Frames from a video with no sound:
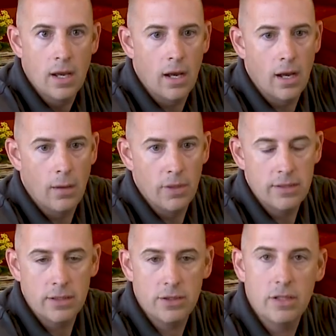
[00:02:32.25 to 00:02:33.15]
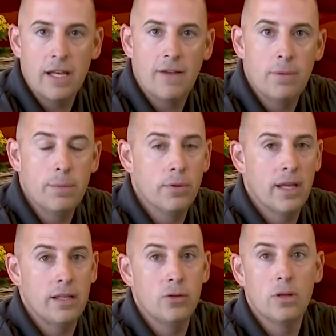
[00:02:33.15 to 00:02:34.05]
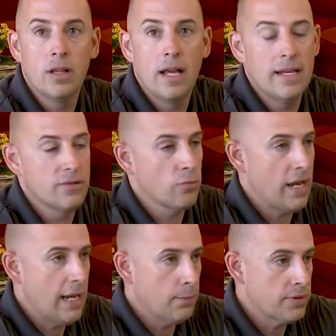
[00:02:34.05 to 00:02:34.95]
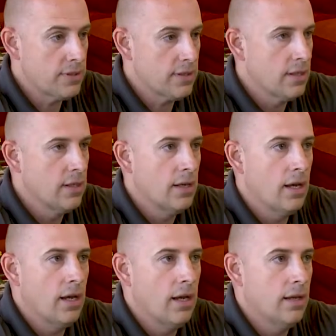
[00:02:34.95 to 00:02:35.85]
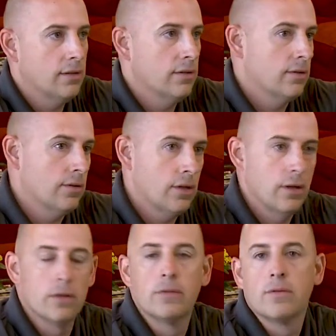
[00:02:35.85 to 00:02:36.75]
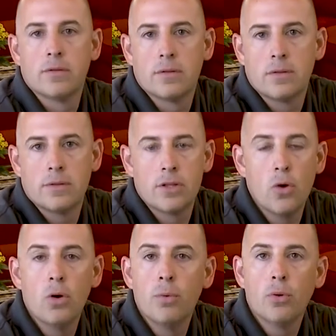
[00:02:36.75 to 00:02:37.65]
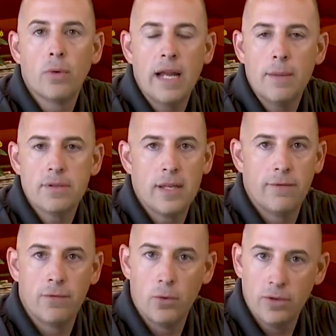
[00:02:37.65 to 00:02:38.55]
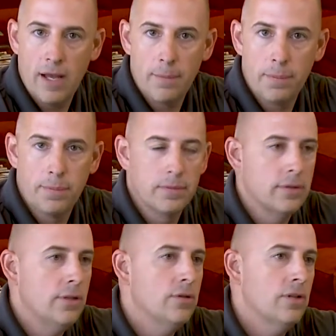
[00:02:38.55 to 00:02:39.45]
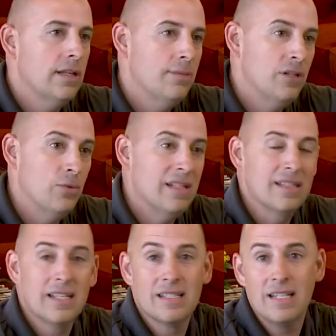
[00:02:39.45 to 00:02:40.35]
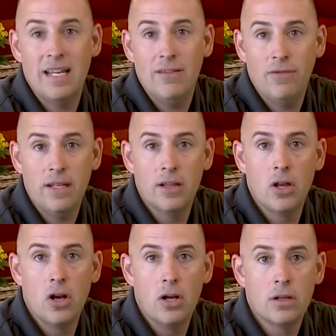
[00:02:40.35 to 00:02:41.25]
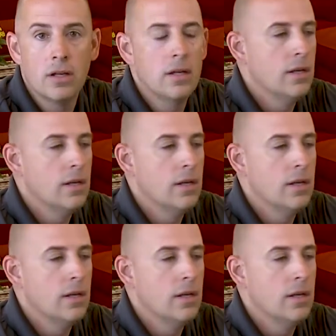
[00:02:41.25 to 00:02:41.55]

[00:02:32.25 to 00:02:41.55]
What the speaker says: Additionally, I have people that utilize ramps. They're stowable ramps. They fold up, usually between 6 and 8 feet long.